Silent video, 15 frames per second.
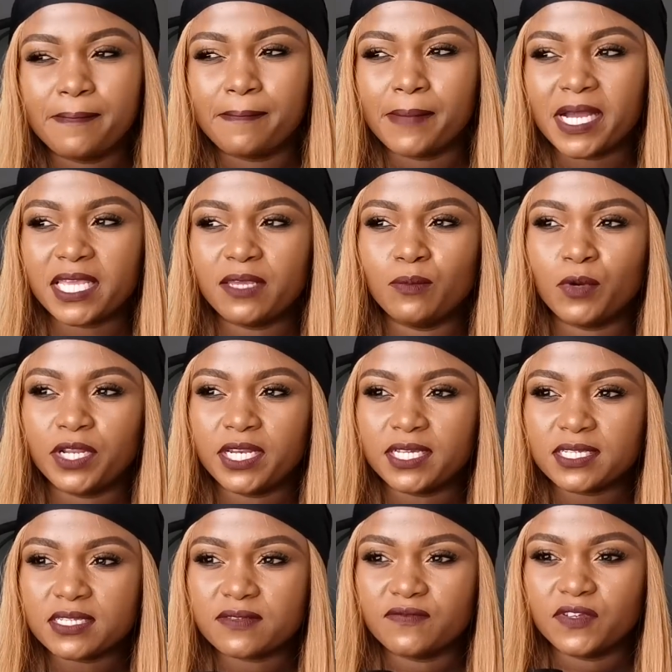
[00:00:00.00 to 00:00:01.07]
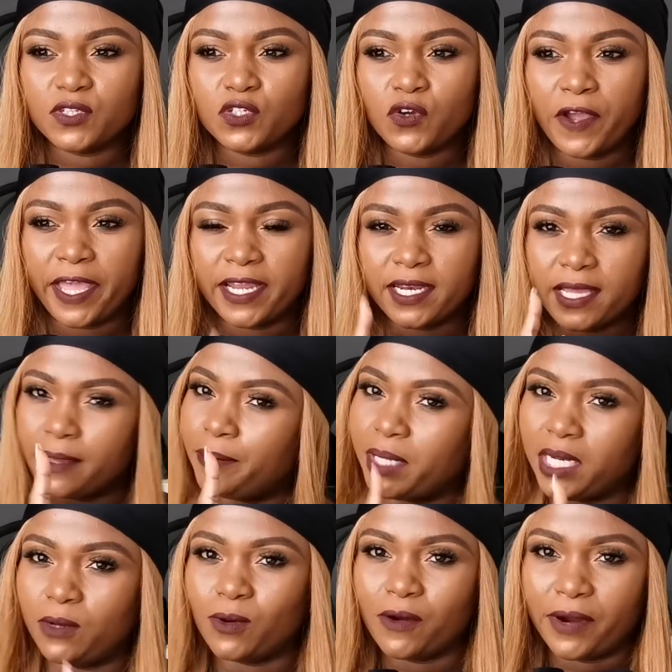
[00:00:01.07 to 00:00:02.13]
Maggie Monde's video and
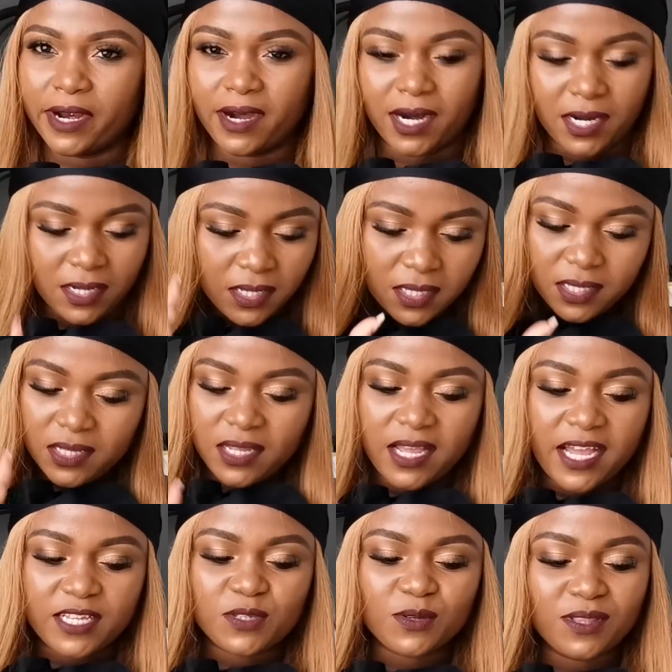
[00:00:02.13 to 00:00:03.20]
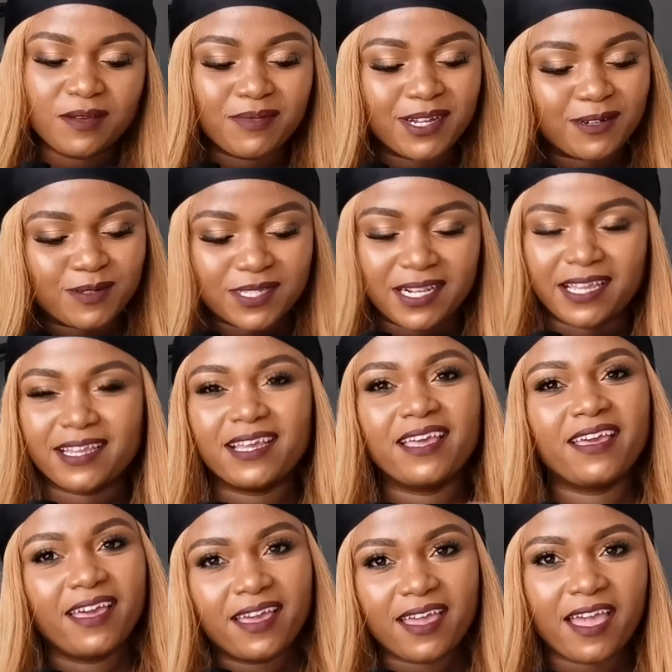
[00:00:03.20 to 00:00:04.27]
Emily Wawera. I saw them and was like,
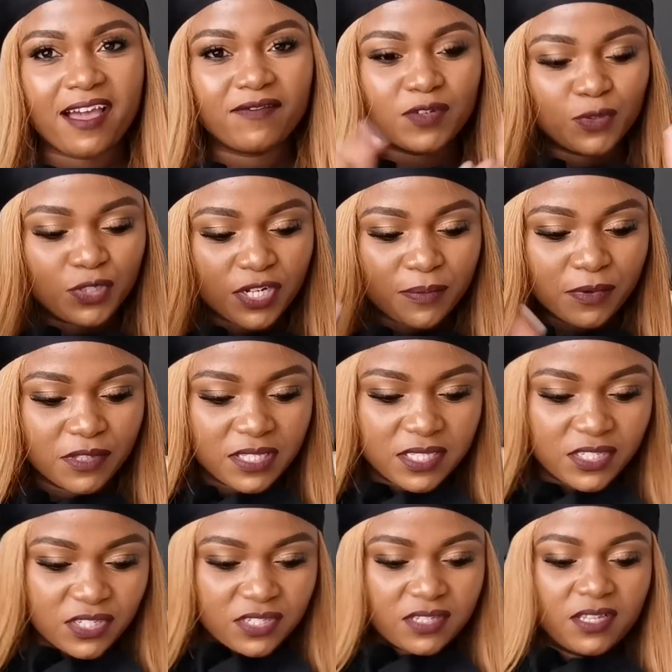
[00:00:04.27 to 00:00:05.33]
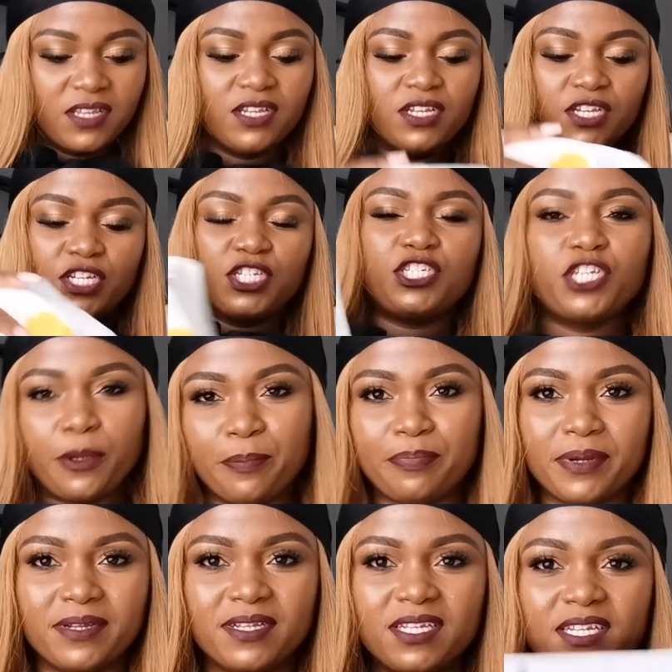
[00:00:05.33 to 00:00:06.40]
hey, I have to jump on this ship.
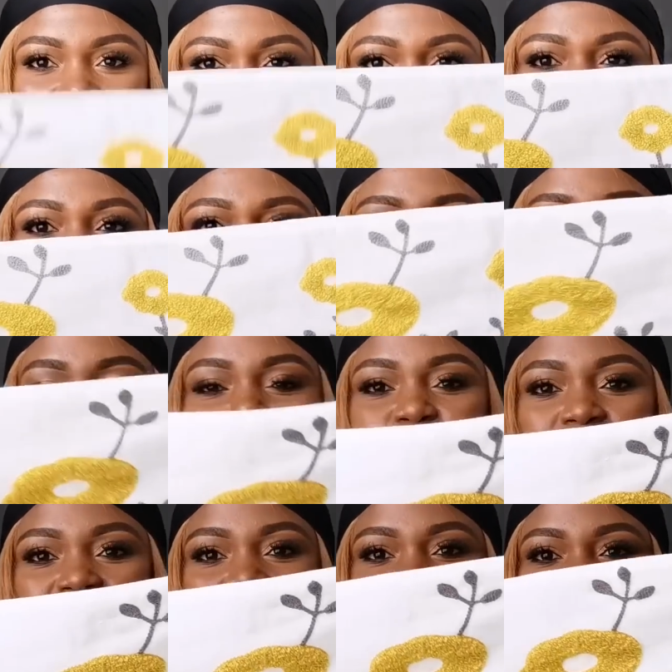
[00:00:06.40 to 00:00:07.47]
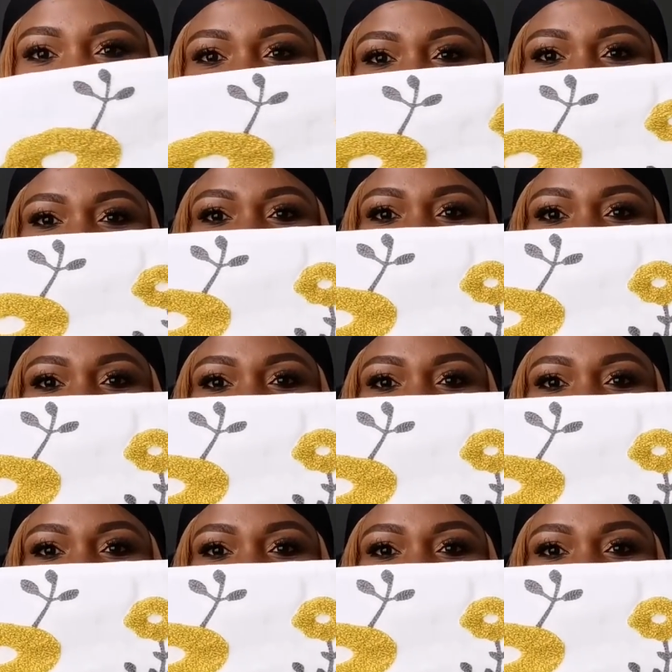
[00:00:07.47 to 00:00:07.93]
So the first one that I got